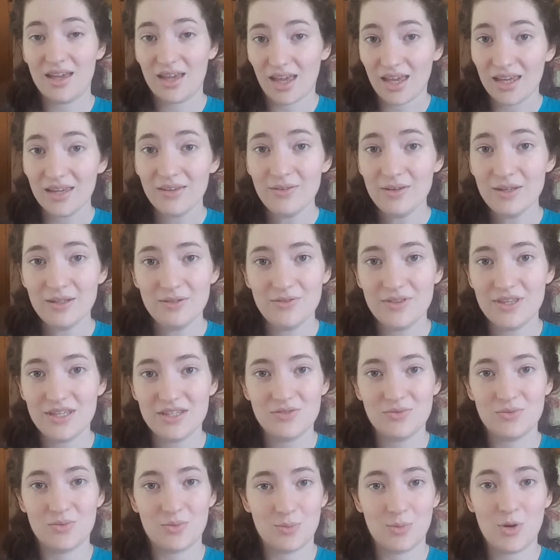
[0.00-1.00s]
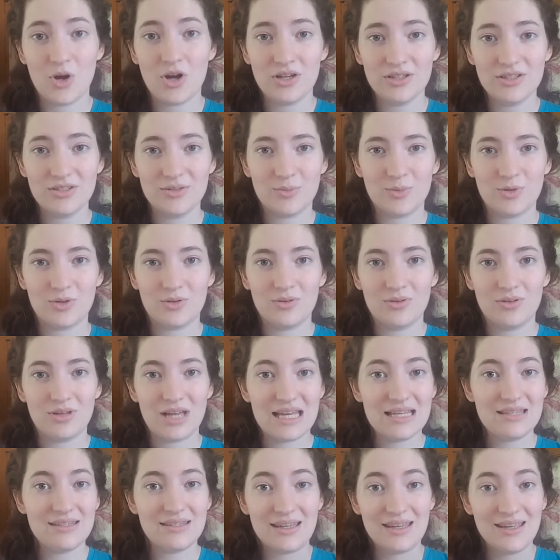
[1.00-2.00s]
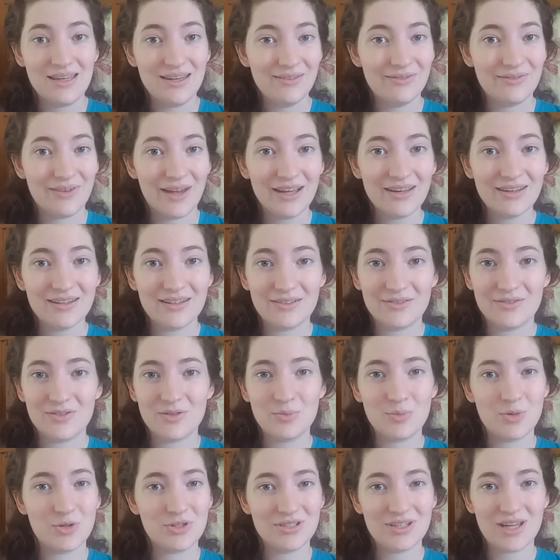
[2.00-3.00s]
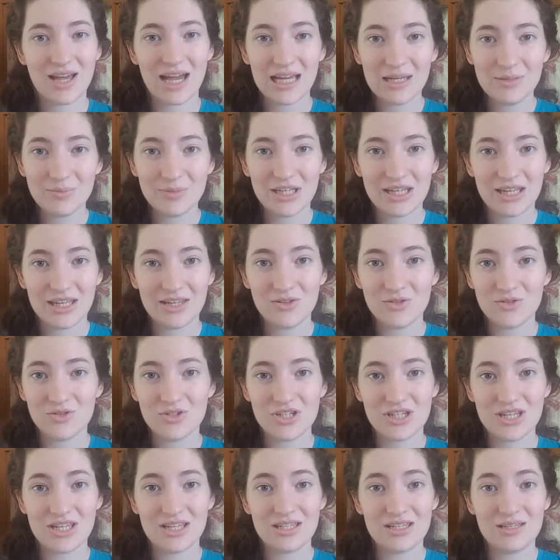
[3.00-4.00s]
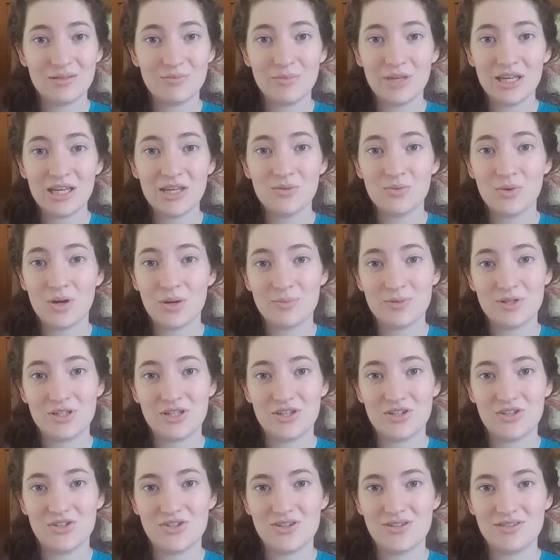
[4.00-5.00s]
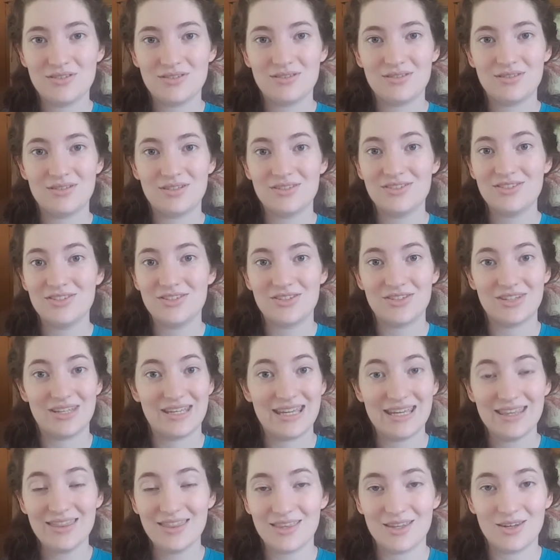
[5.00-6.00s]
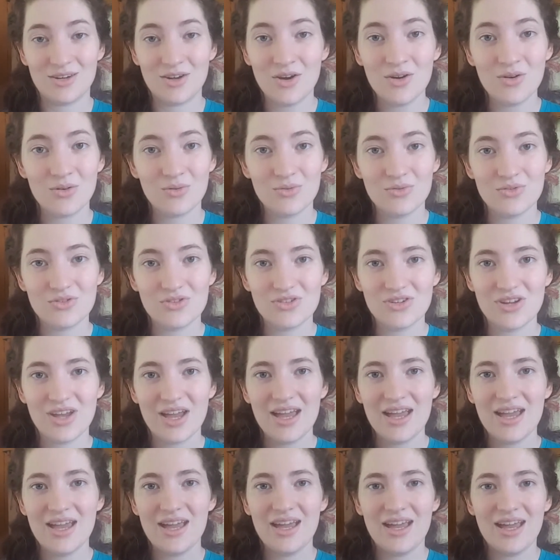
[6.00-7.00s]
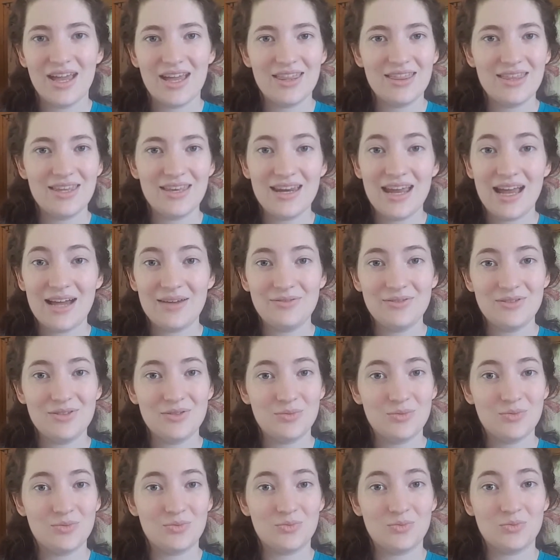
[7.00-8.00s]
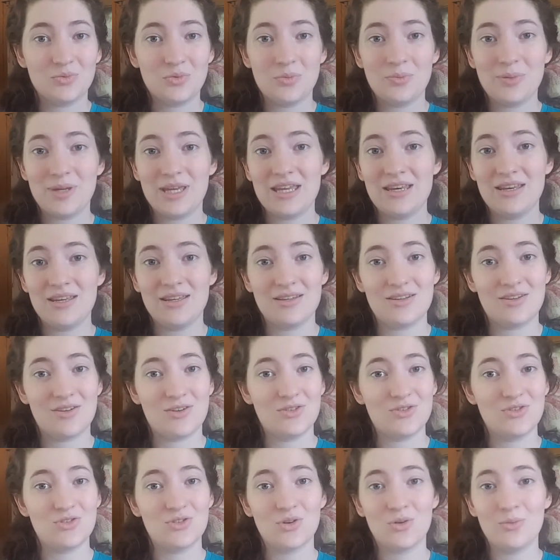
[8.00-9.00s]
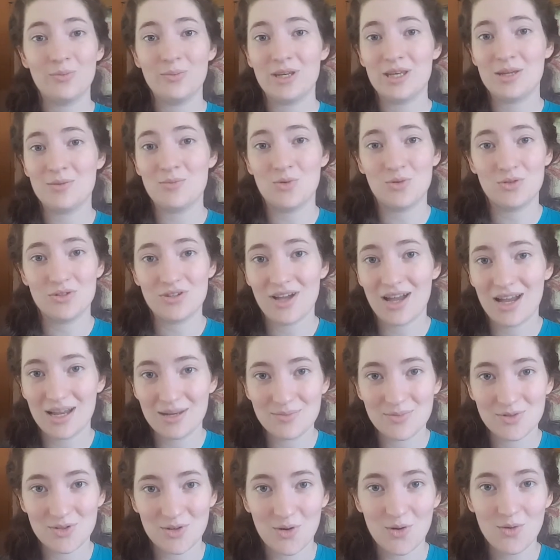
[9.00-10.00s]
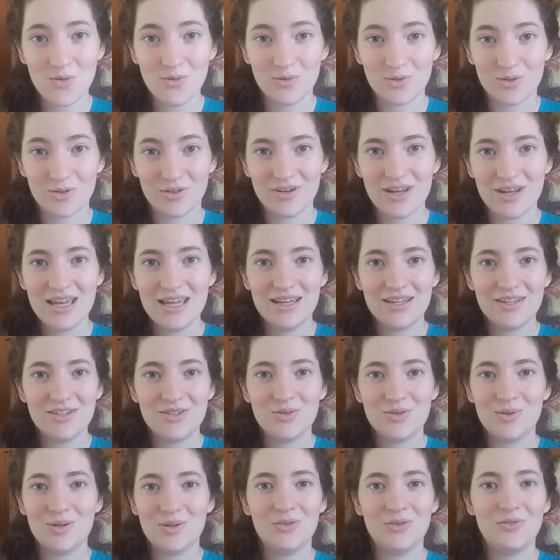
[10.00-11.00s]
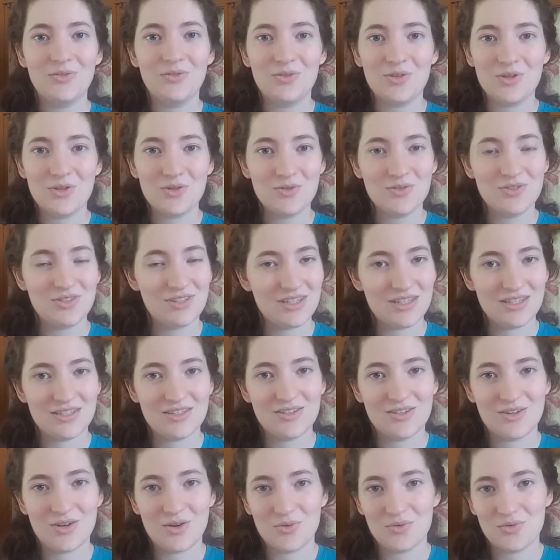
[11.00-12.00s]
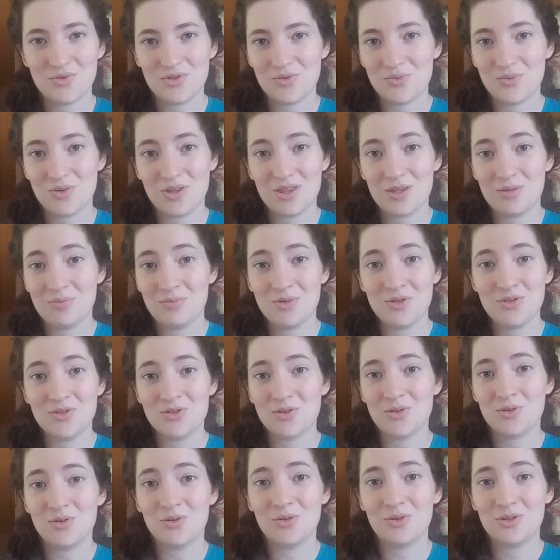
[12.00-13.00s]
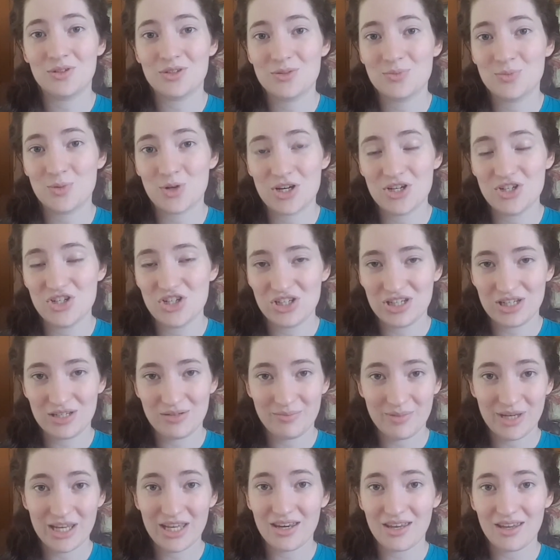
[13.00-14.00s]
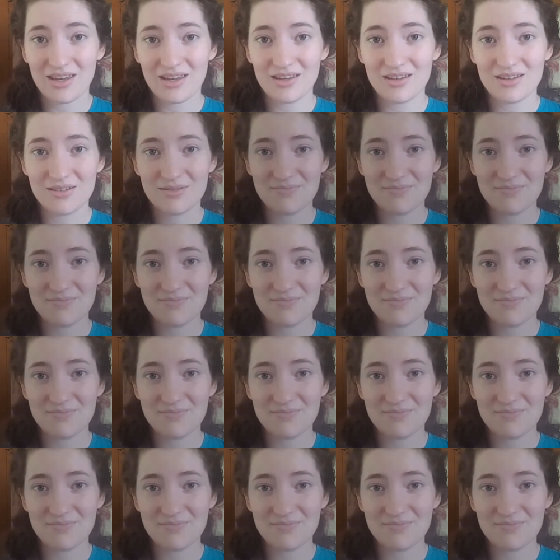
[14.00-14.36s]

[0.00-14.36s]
Even if this were possible, it's ineffective to put time and energy into many repetitions just to get the notes, and then have to repeat it so many more times over to infuse these notes with the musical expression and meaning.